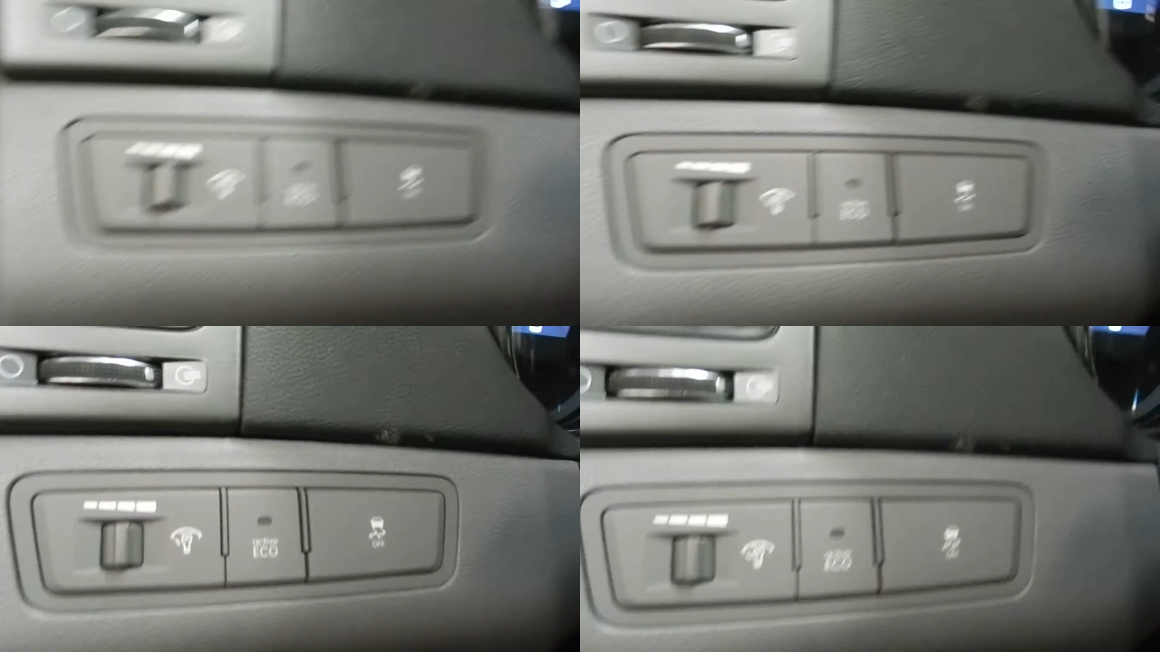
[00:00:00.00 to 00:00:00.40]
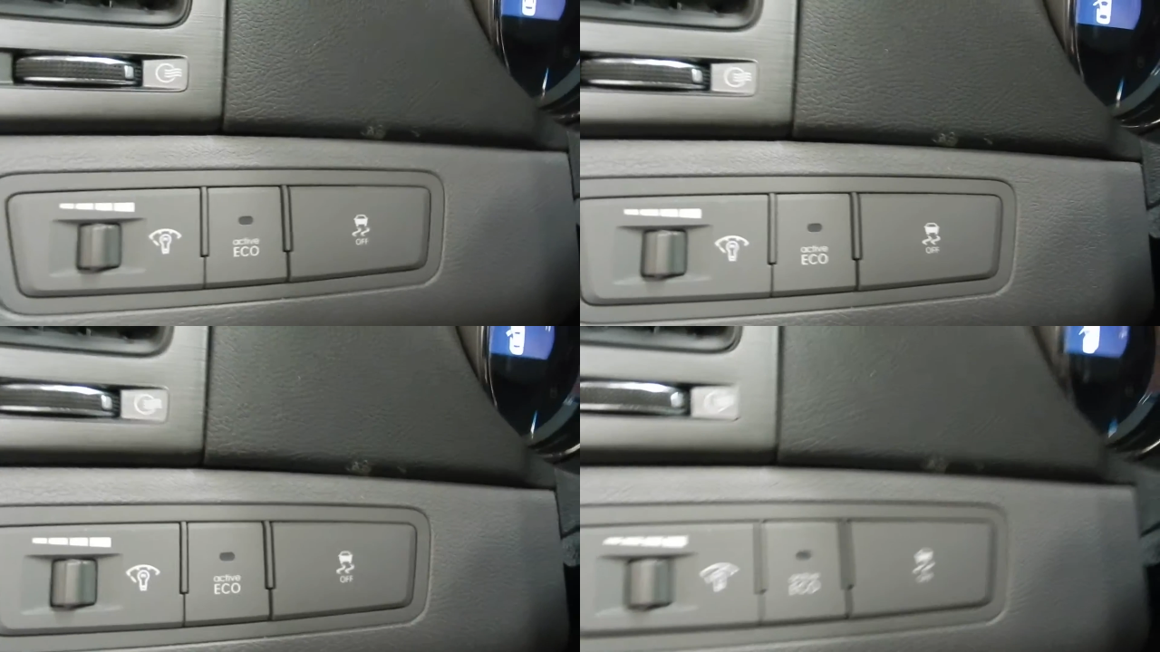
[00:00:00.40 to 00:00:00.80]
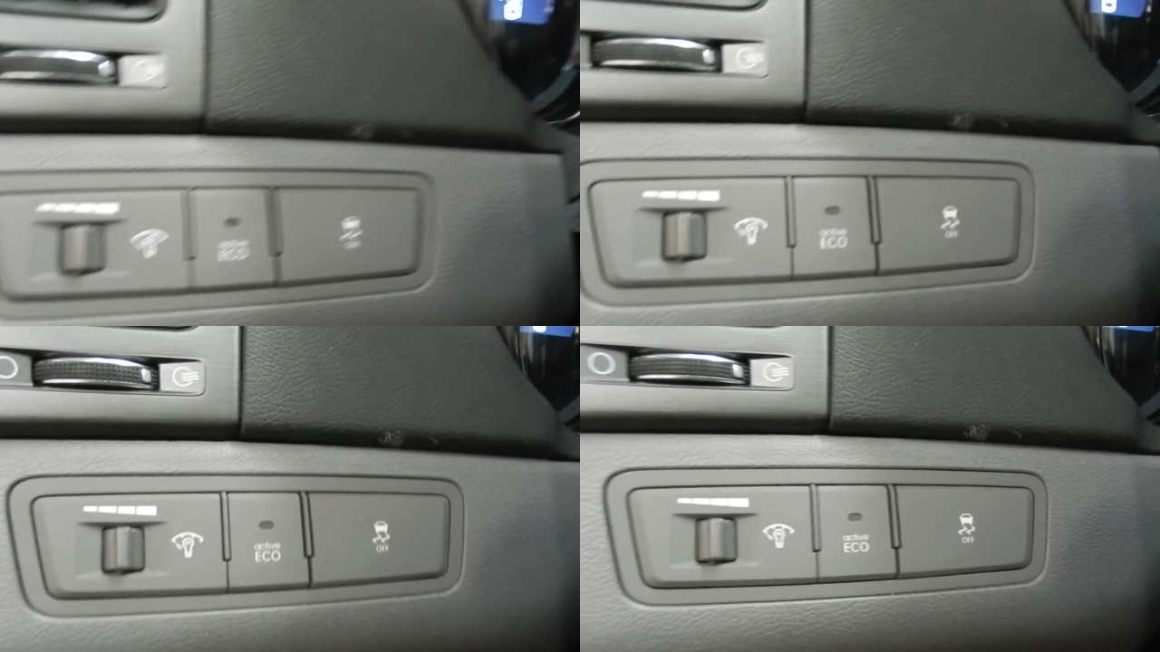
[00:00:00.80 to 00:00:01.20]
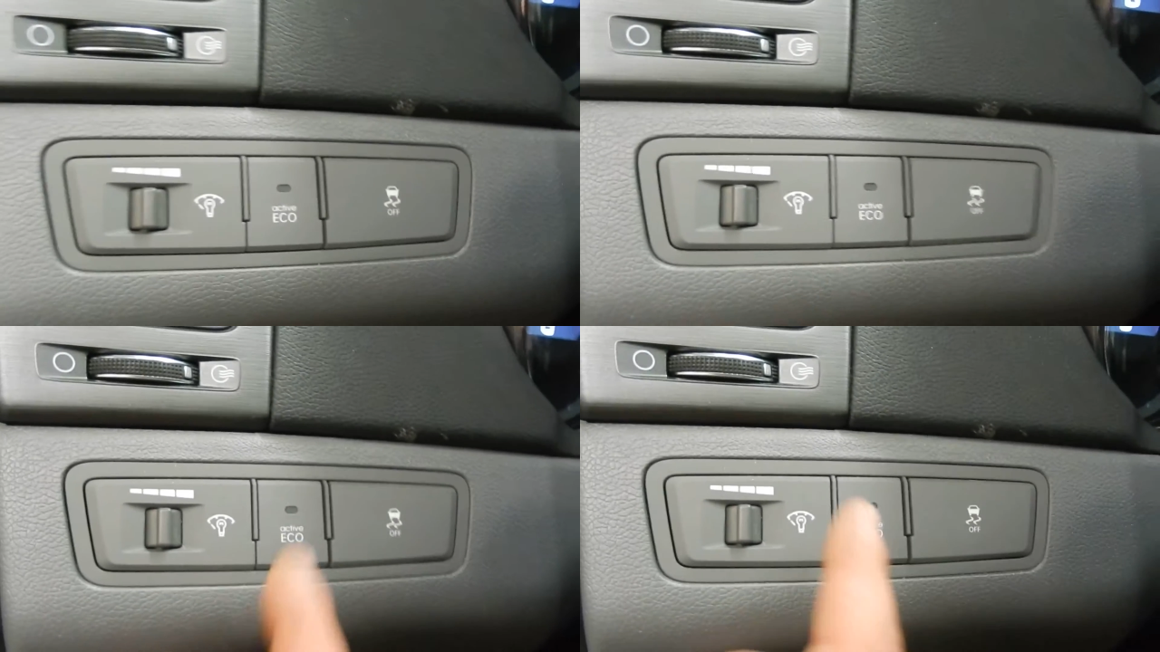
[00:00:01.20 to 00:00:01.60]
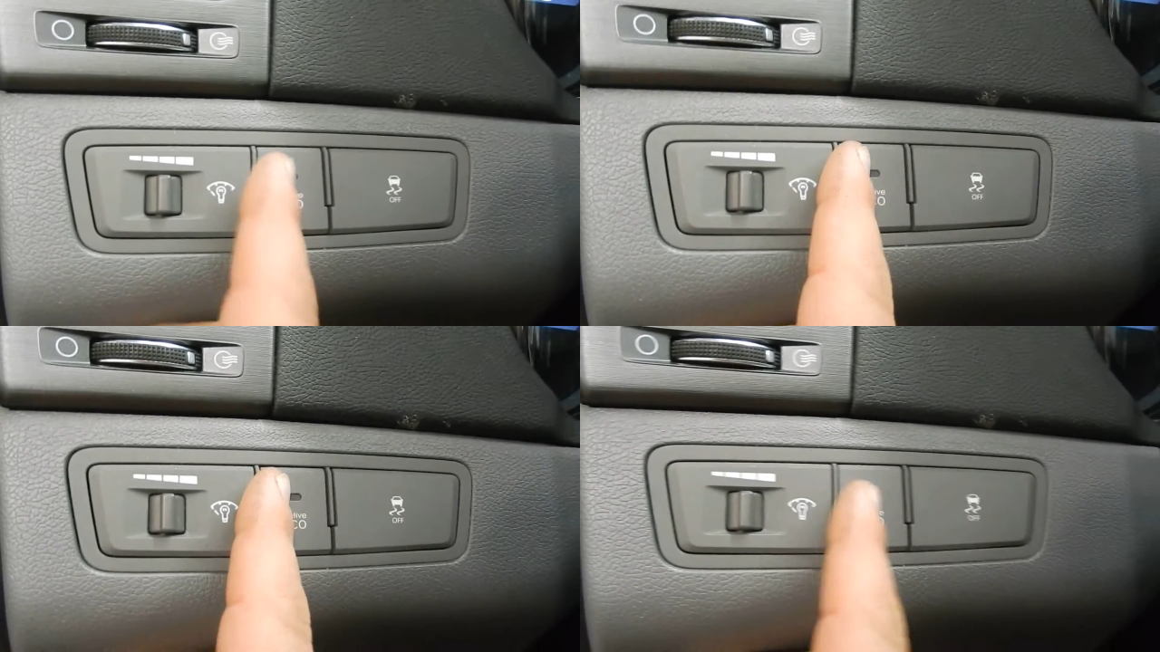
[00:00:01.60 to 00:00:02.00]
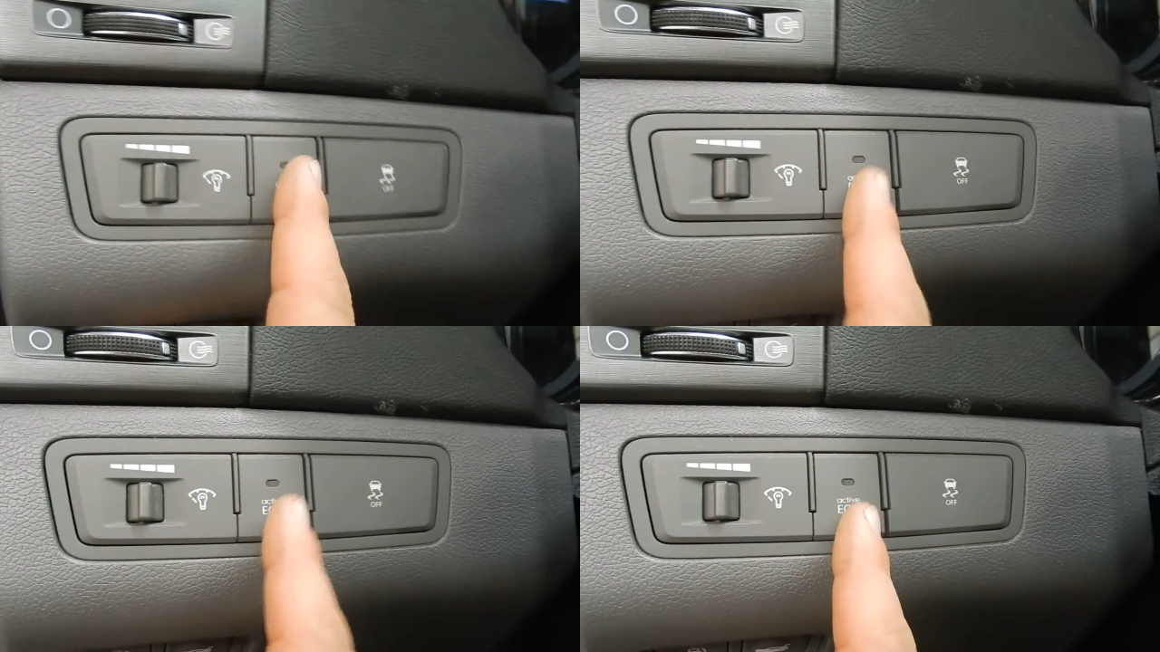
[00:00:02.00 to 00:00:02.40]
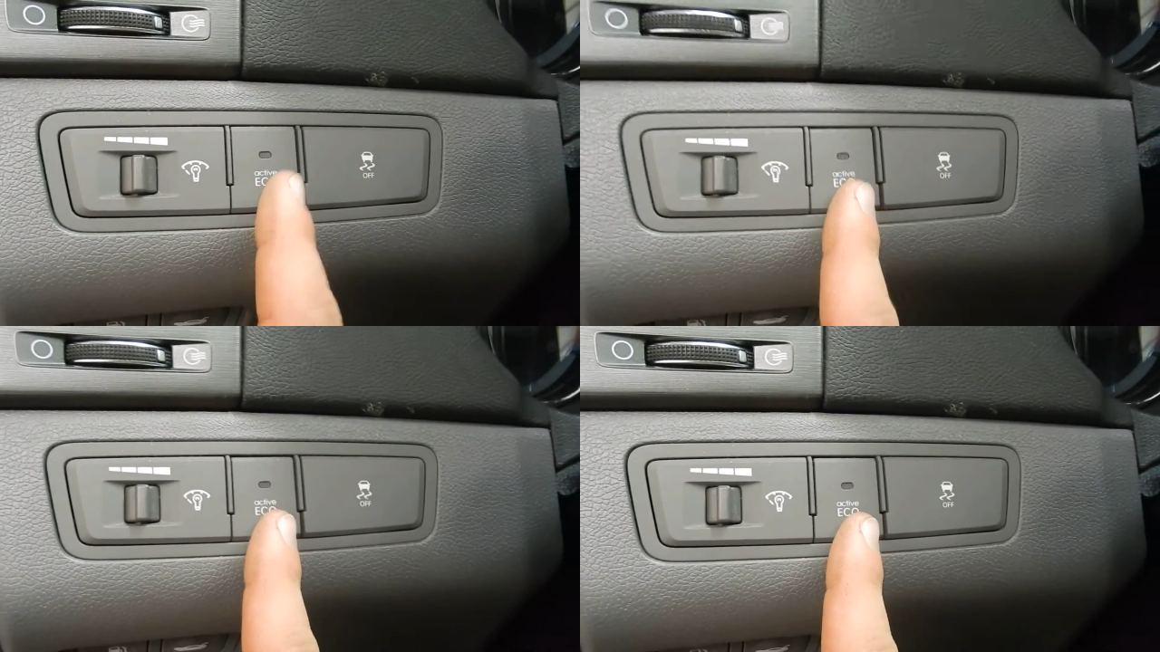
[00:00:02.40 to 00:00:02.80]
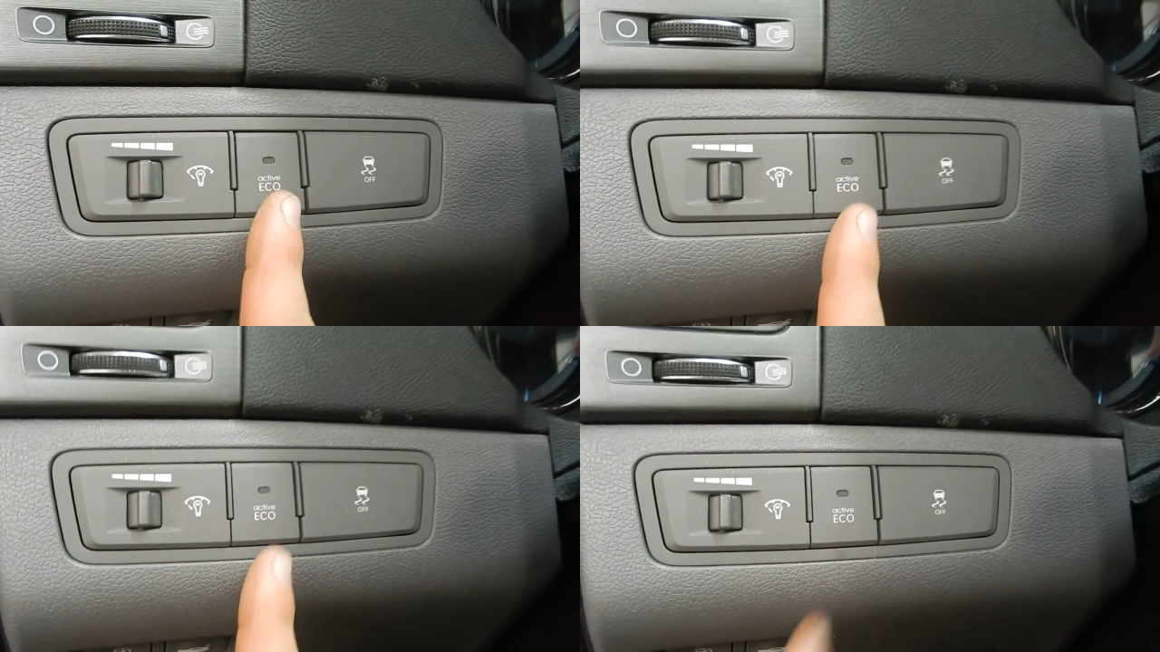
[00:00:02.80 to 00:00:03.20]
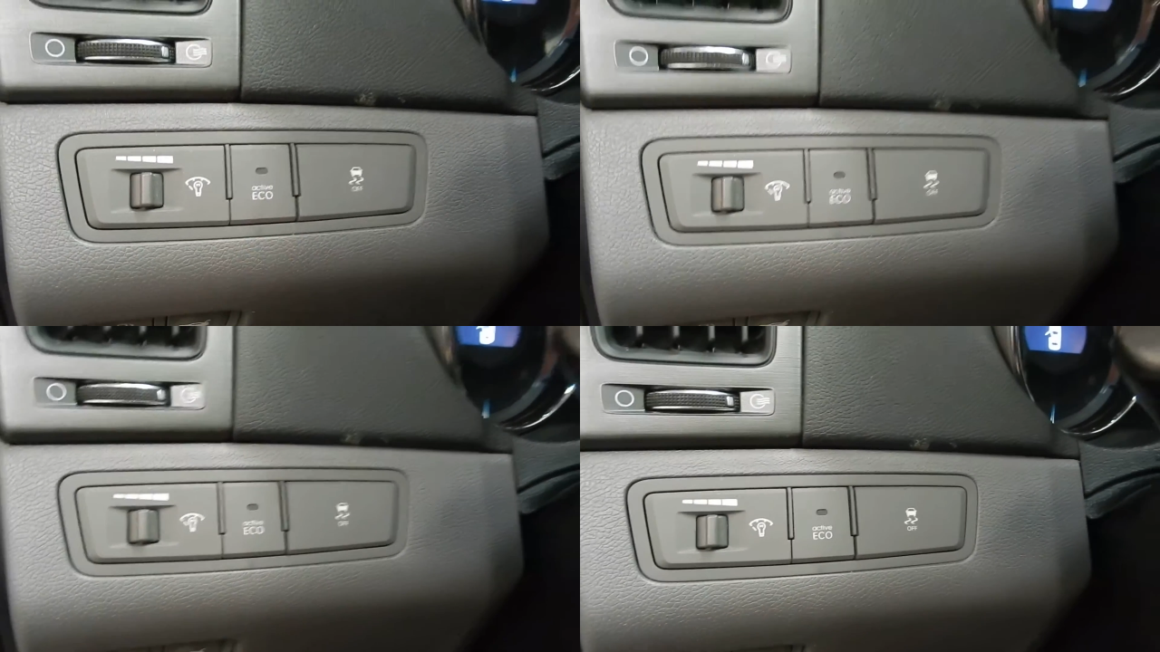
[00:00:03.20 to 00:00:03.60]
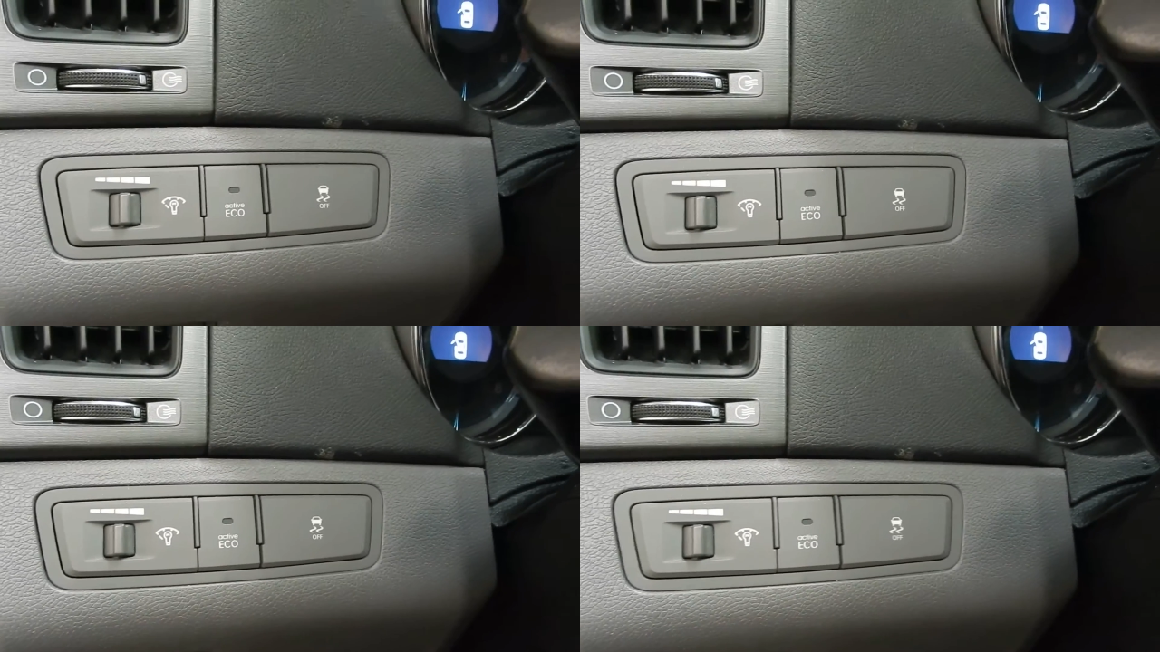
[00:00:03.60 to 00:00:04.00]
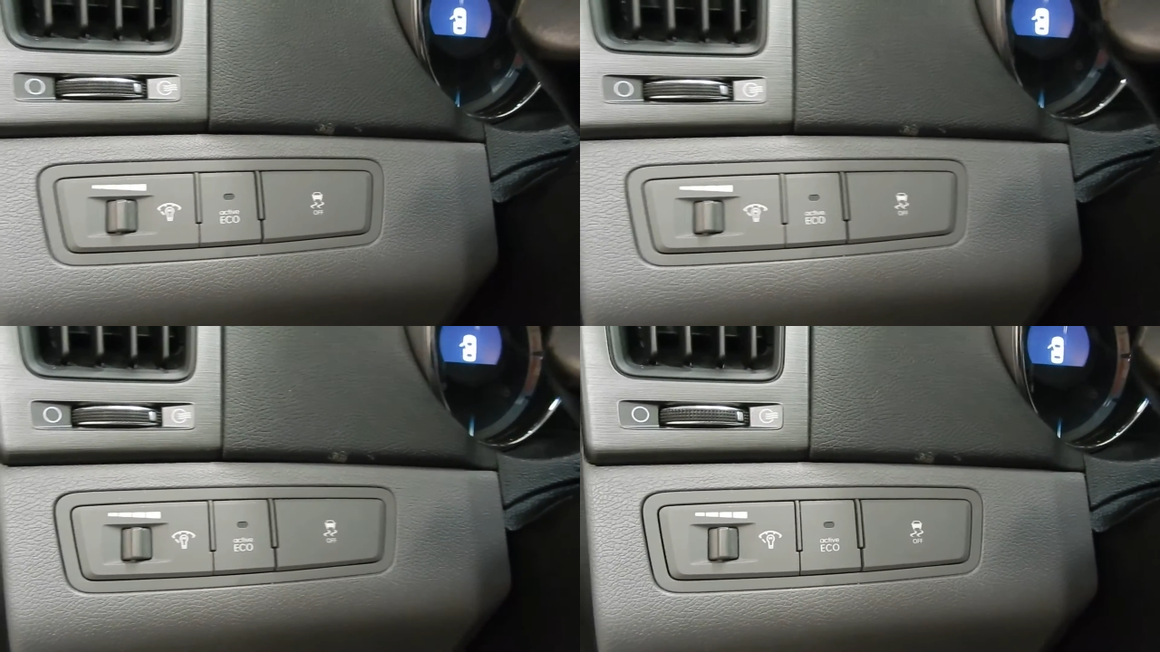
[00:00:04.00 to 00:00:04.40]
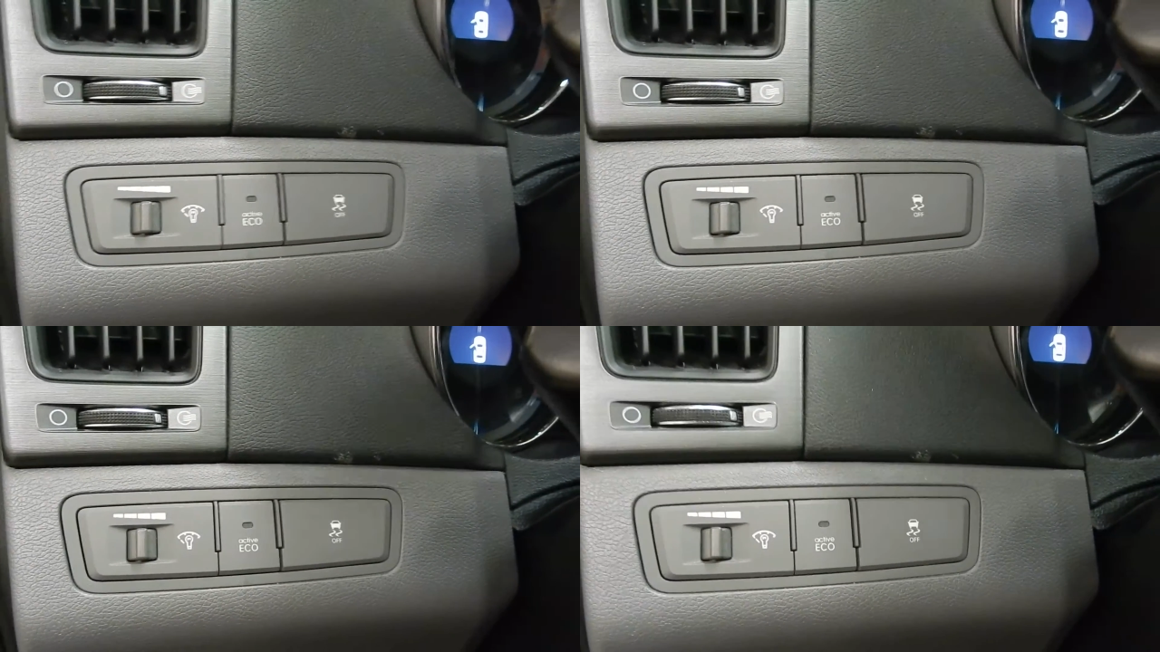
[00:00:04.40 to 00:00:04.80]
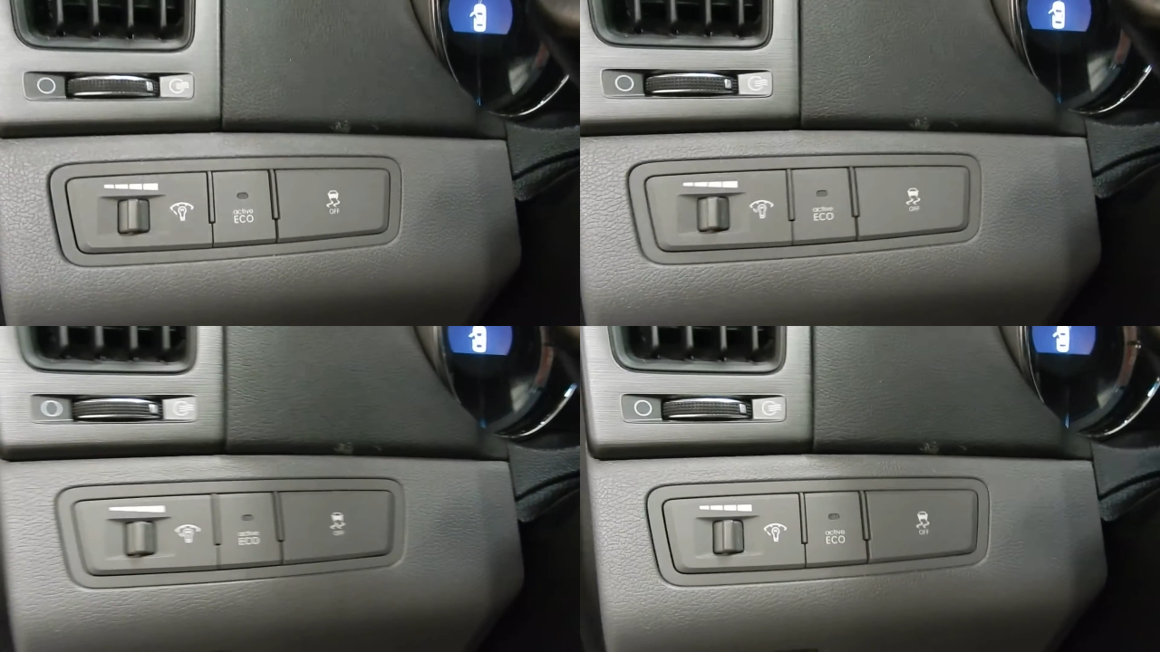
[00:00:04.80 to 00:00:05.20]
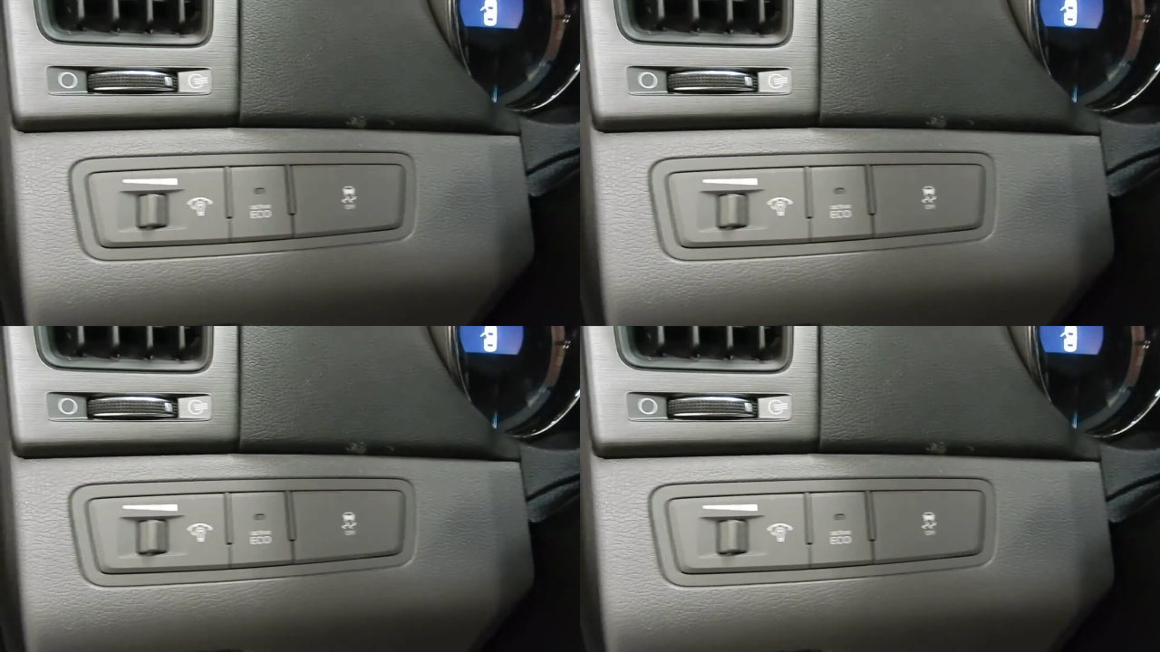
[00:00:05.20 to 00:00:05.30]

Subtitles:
[unreadable: no face in view]